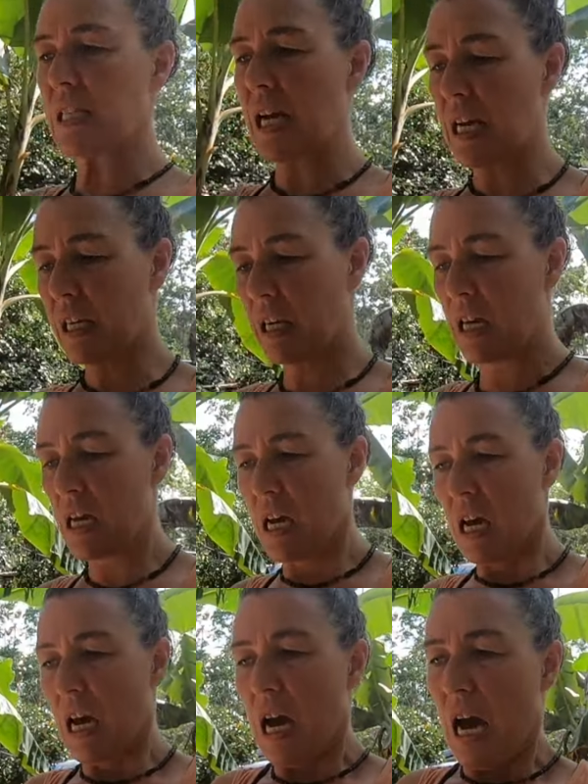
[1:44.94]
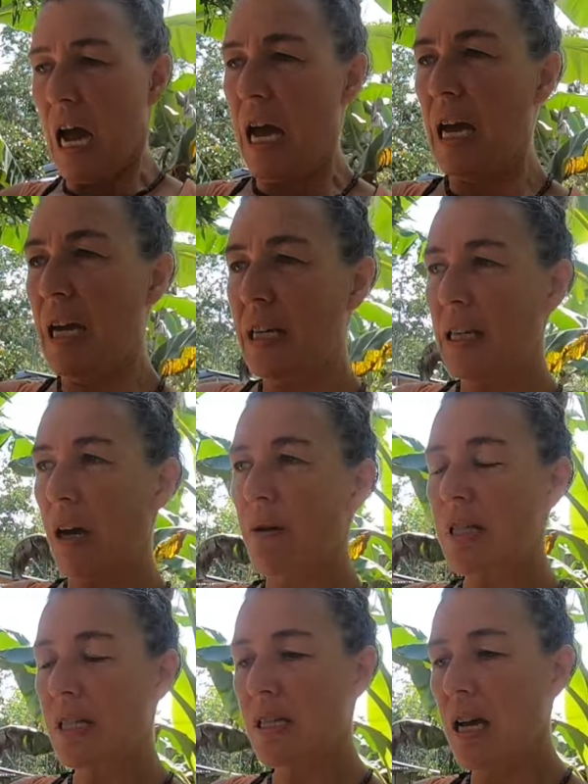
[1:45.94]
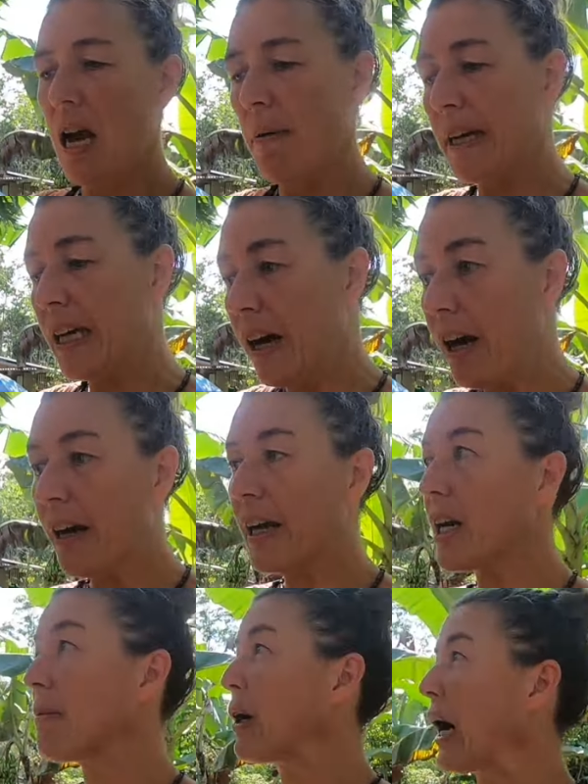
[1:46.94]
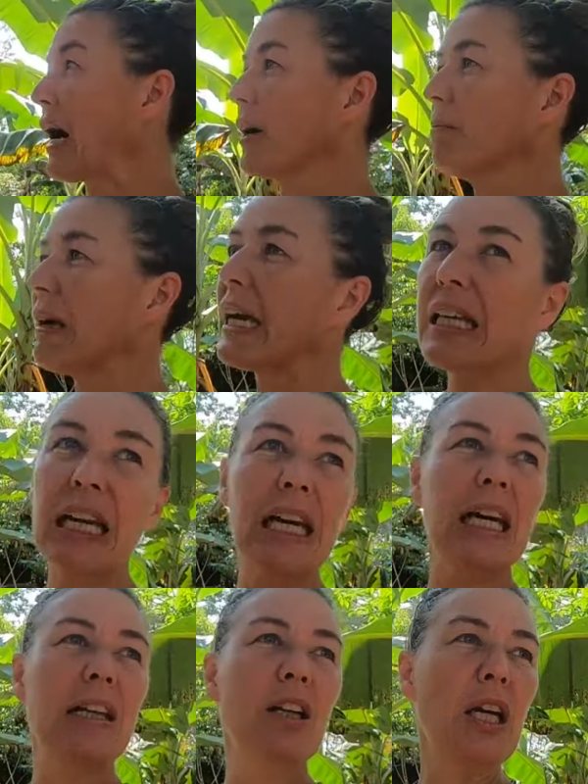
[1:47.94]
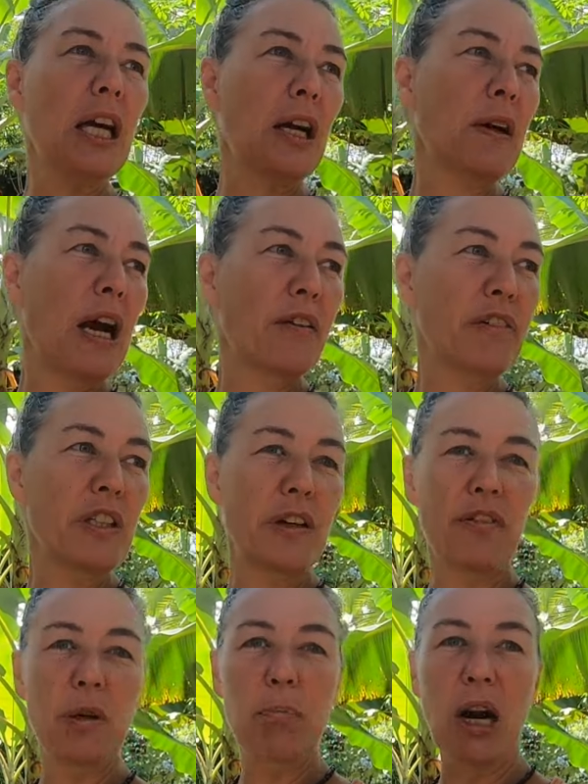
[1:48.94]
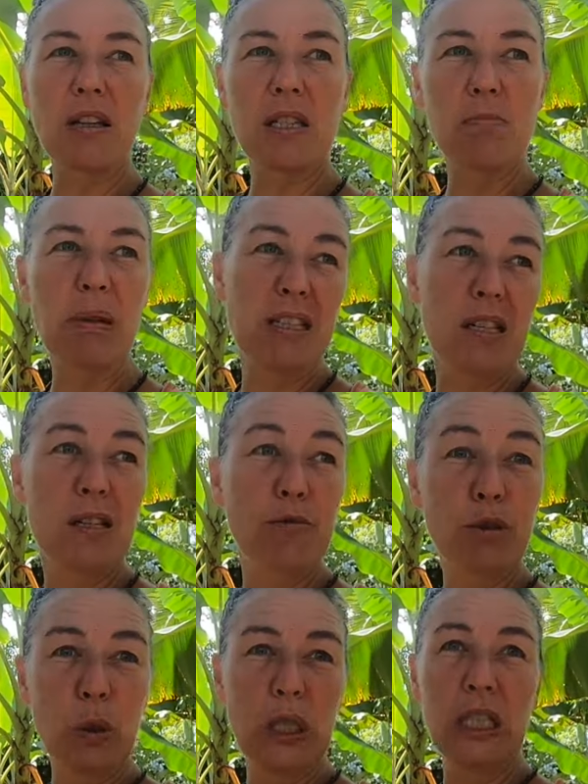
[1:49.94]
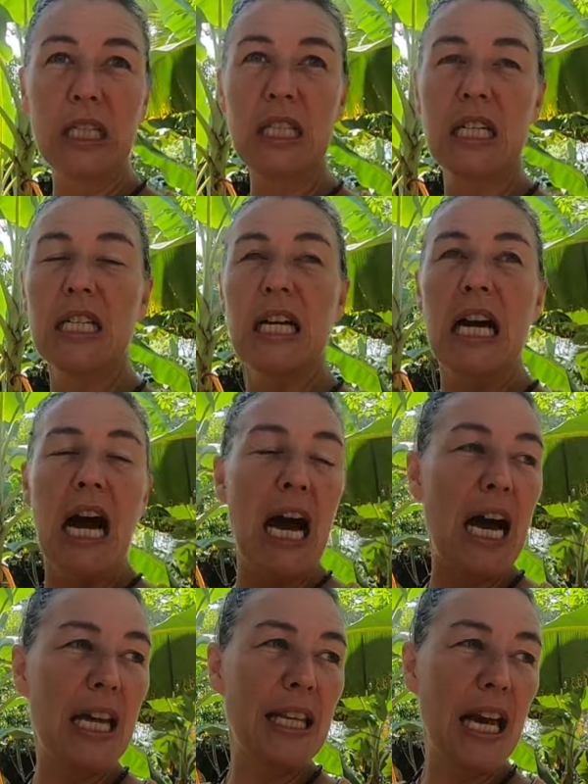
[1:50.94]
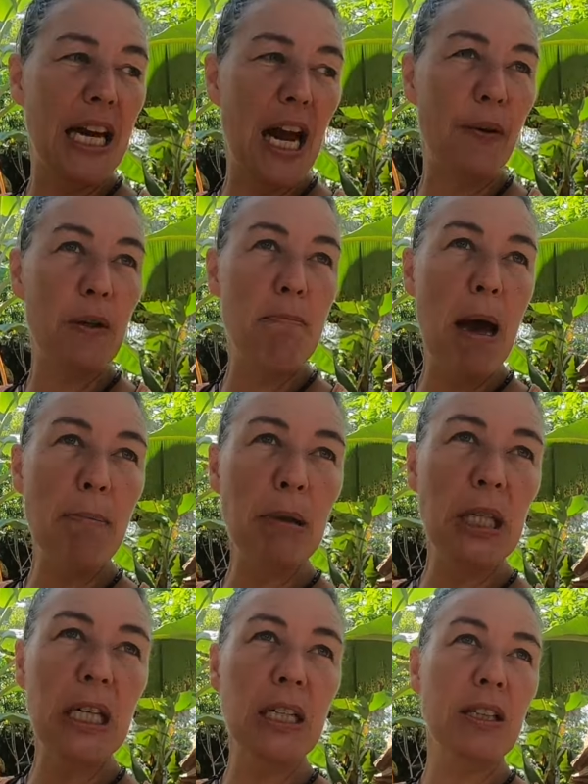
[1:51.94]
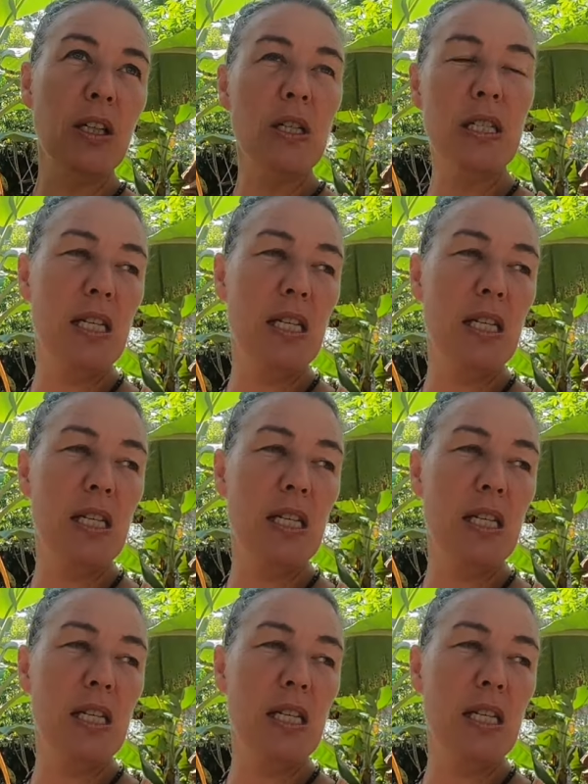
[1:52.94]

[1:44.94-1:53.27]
sink. And I was humming and hawing about how to make it, looking around for different parts, pieces of wood. And then I remembered there's